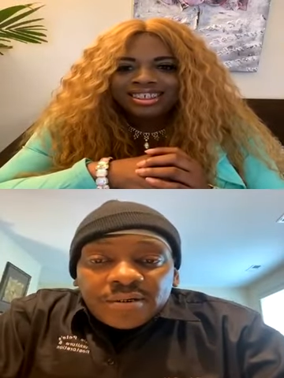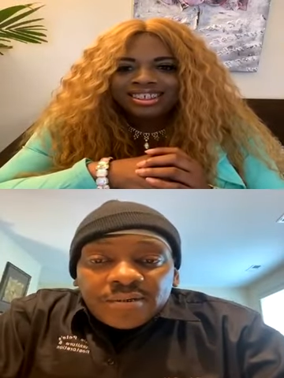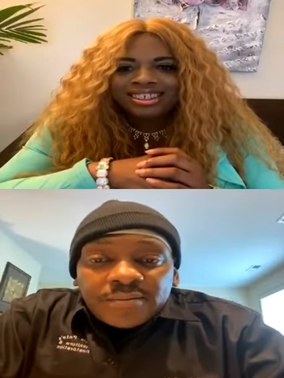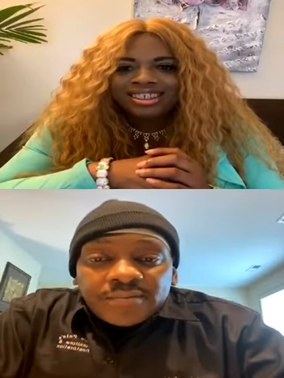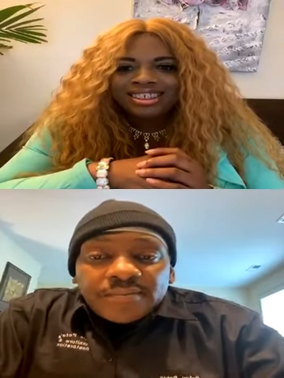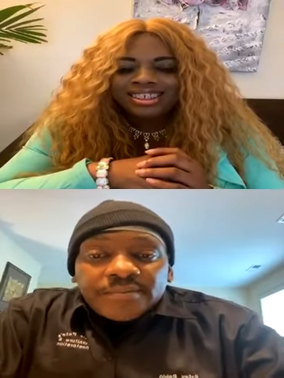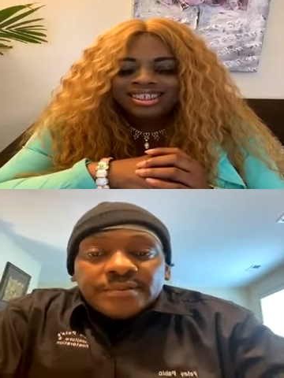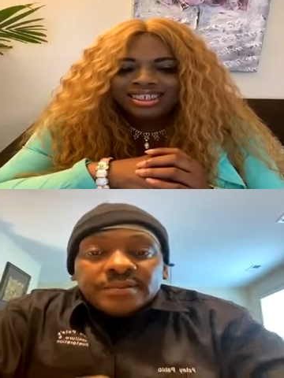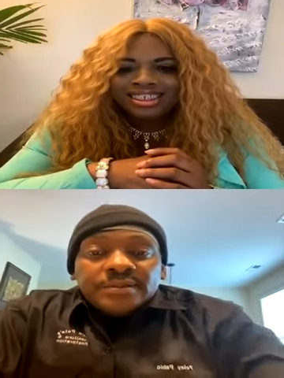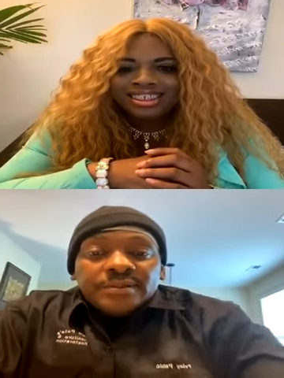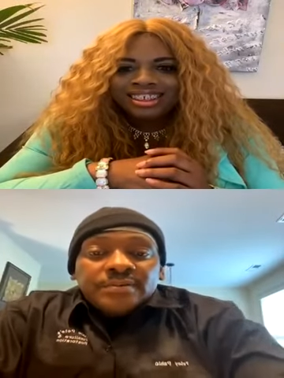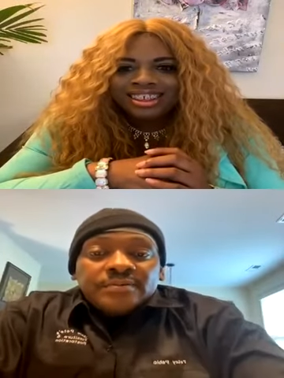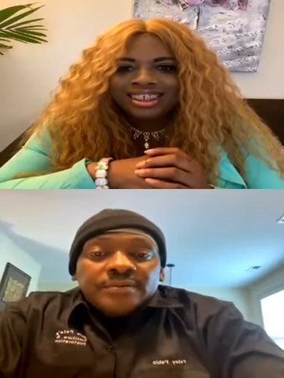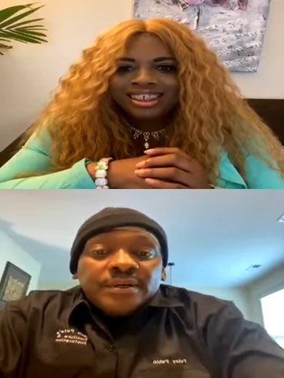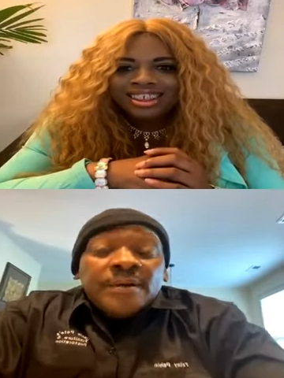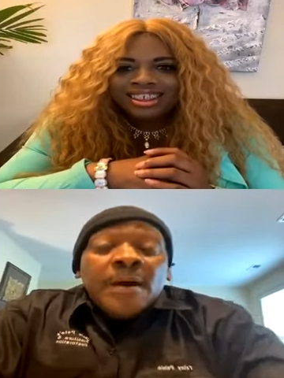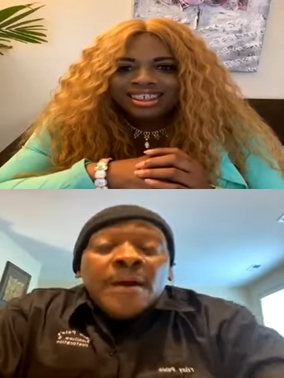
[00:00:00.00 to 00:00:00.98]
Speaker 1: Do that well,
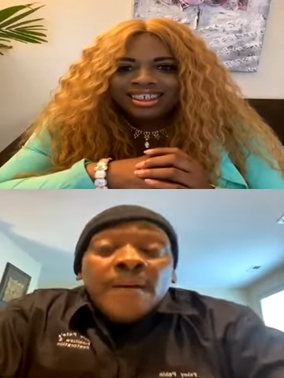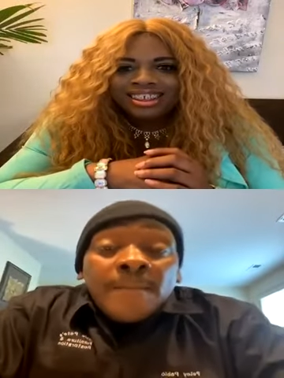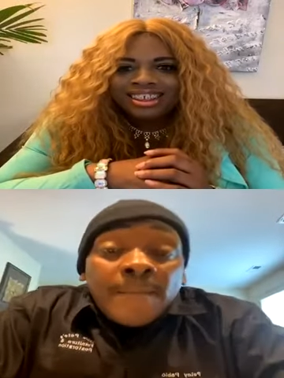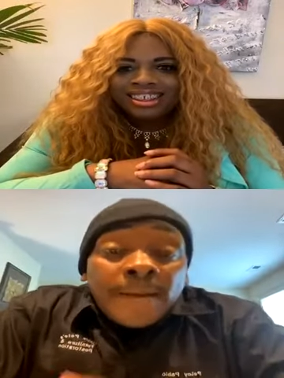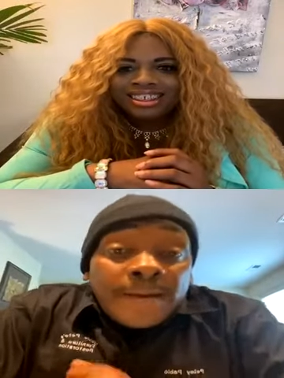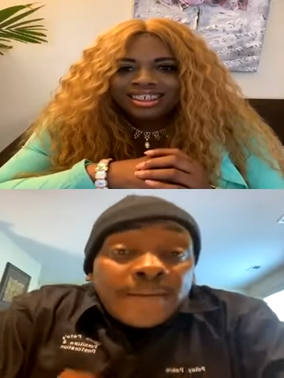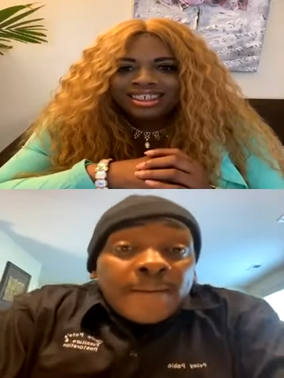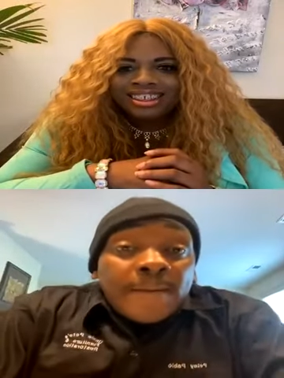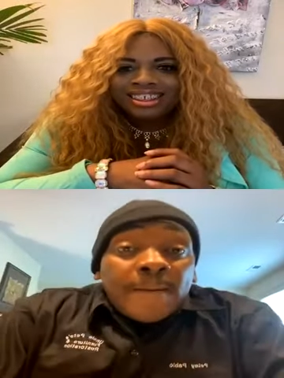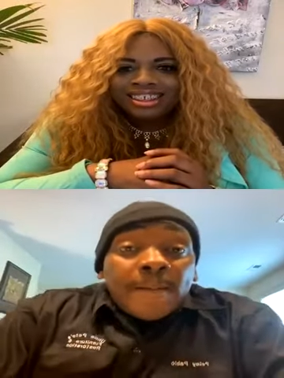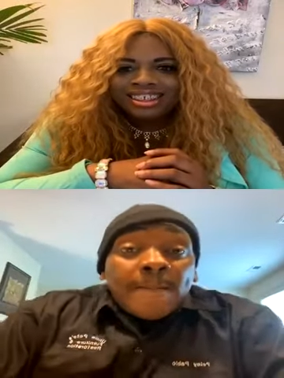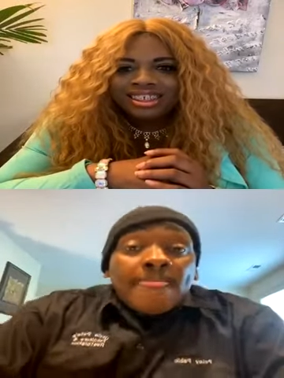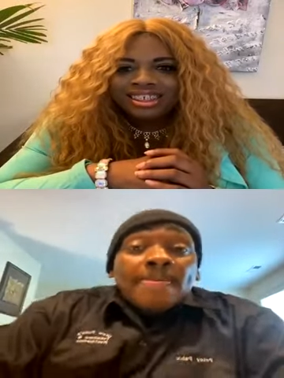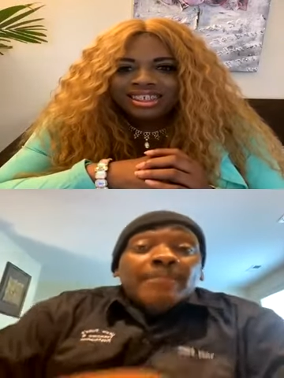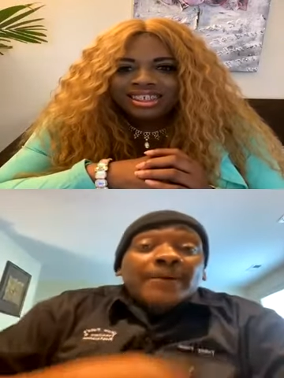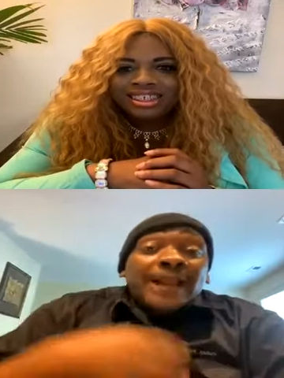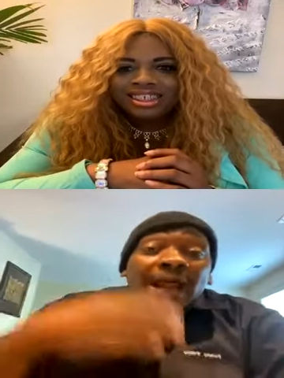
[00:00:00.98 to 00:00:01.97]
But anyway,
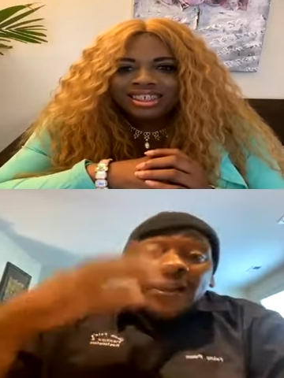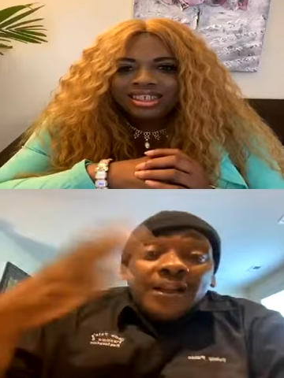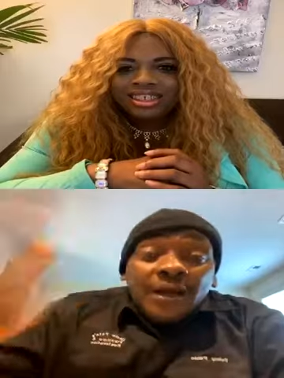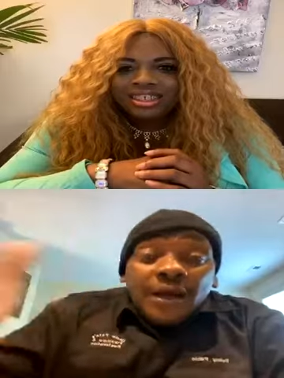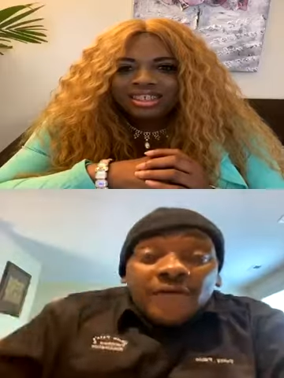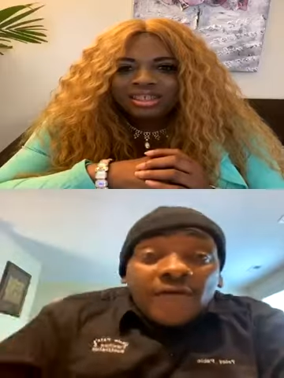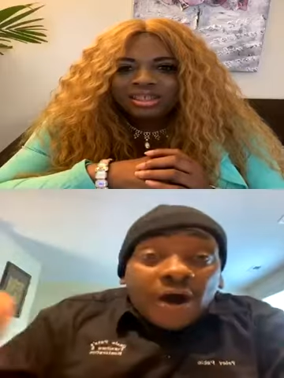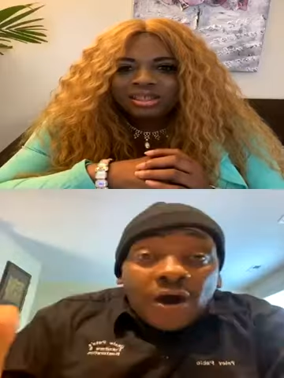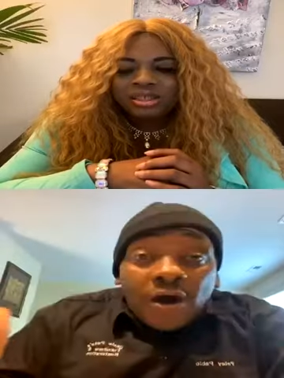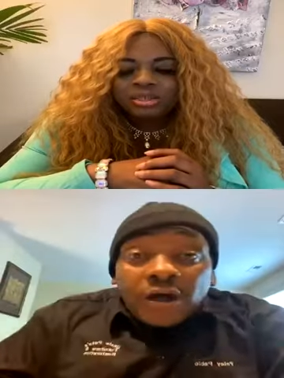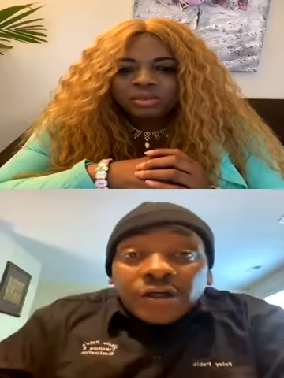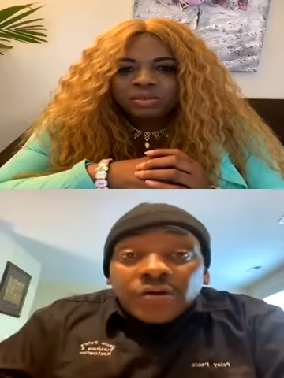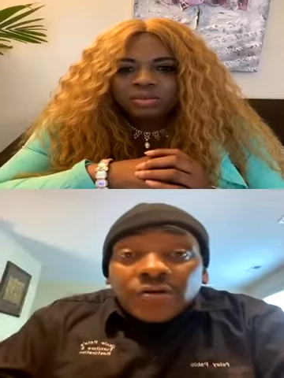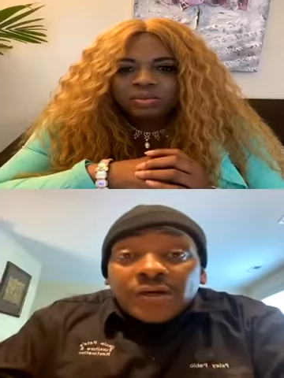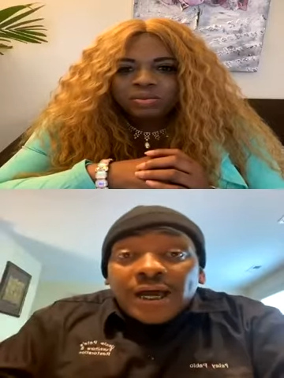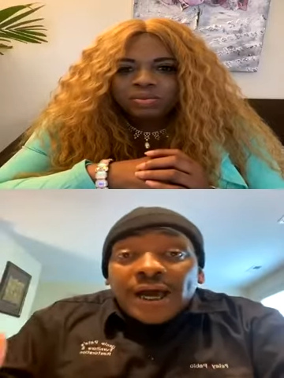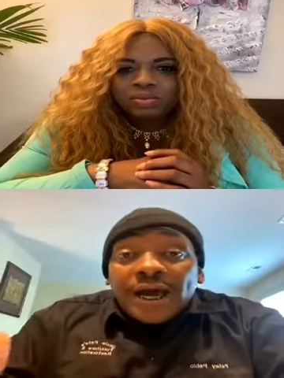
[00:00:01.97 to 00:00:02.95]
but I love all you guys.